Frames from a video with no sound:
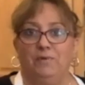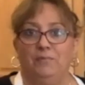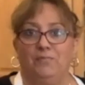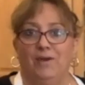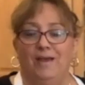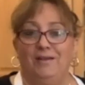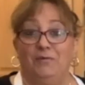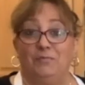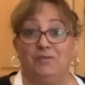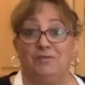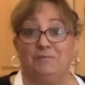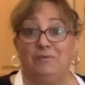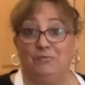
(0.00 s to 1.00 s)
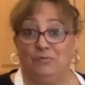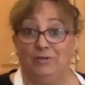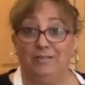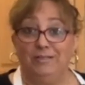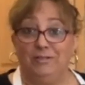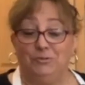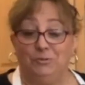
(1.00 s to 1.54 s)
a pumpkin bread and what's gonna be
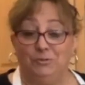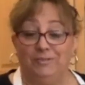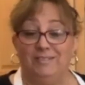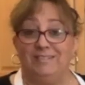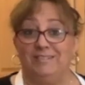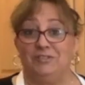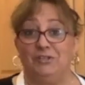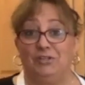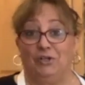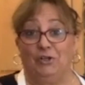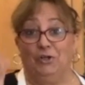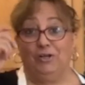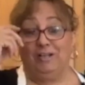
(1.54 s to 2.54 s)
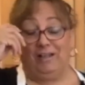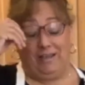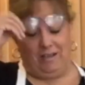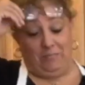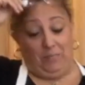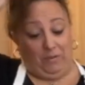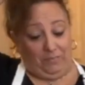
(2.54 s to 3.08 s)
really cool is it's gonna look
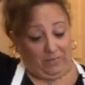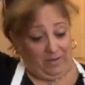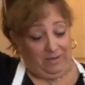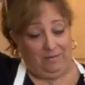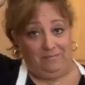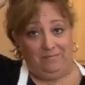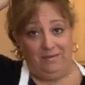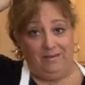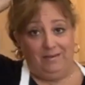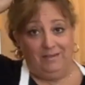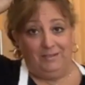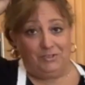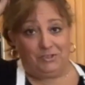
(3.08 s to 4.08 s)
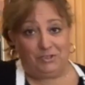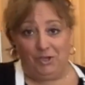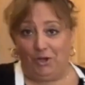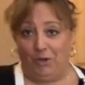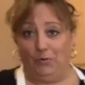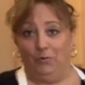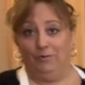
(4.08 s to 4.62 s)
like a pumpkin.
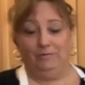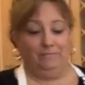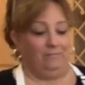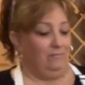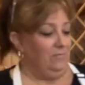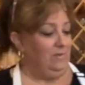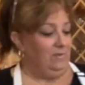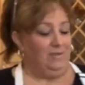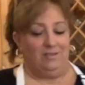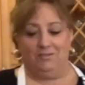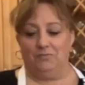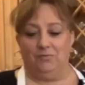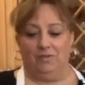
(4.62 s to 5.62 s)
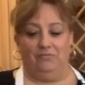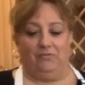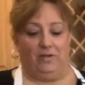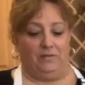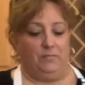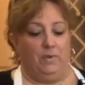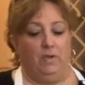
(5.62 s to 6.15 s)
So this is really
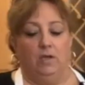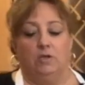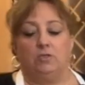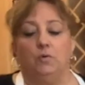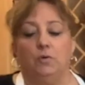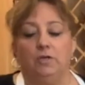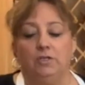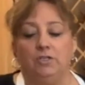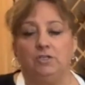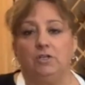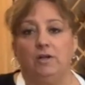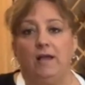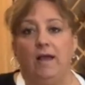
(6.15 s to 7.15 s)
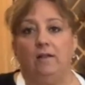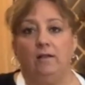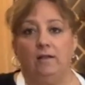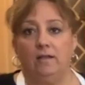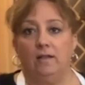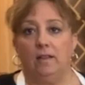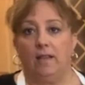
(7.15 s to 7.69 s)
fun. So we're gonna start
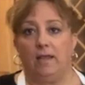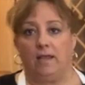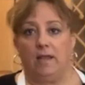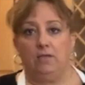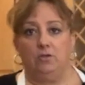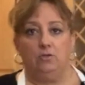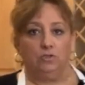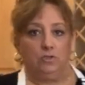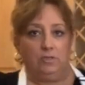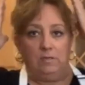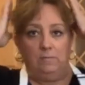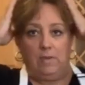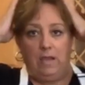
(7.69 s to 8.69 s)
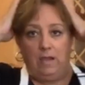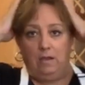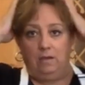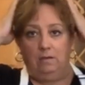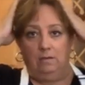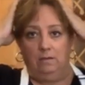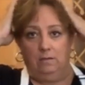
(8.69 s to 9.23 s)
out like I usually
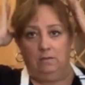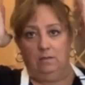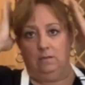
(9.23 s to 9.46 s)
make